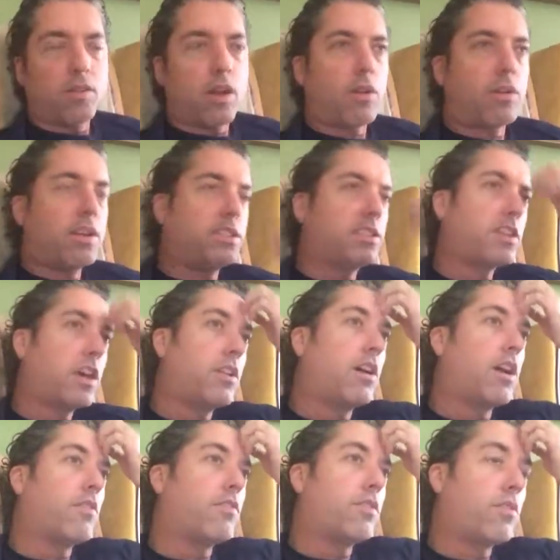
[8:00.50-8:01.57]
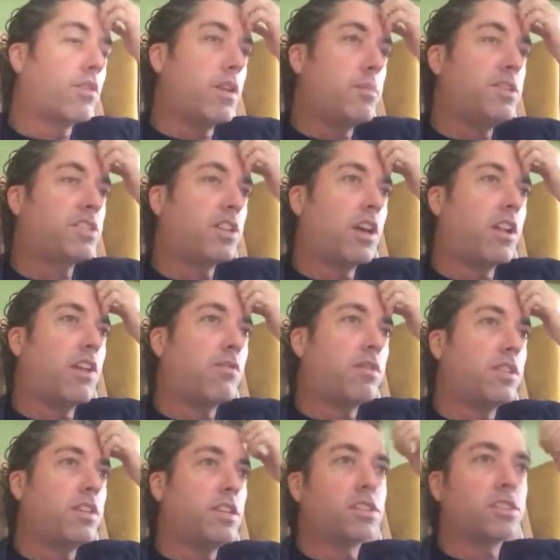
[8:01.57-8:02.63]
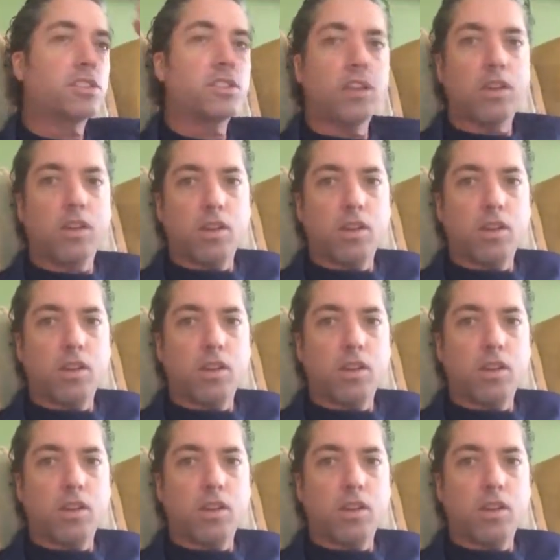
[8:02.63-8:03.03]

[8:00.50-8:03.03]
how can I sign off? Okay, let me sign off with this.